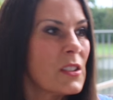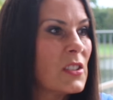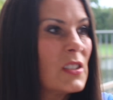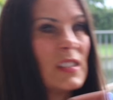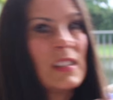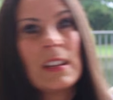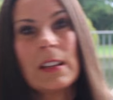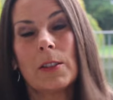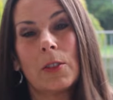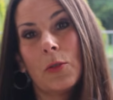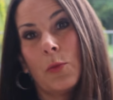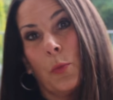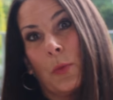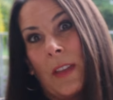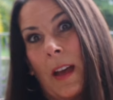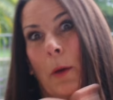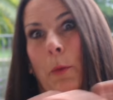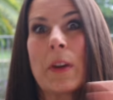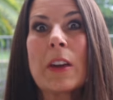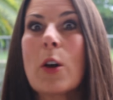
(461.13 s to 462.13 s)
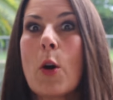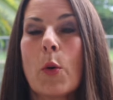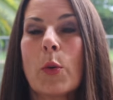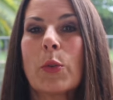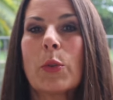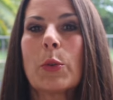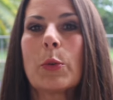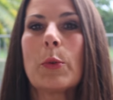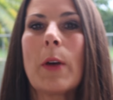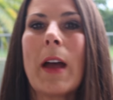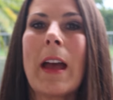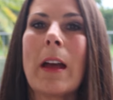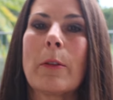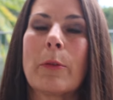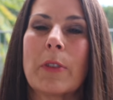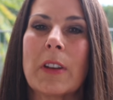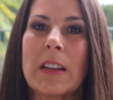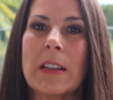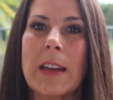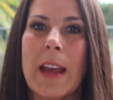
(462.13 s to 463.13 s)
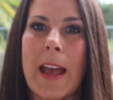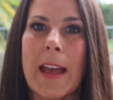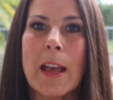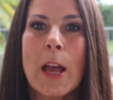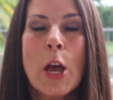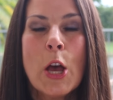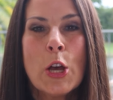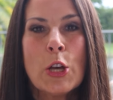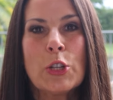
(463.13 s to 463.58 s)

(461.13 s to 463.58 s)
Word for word: See, that we go through every day.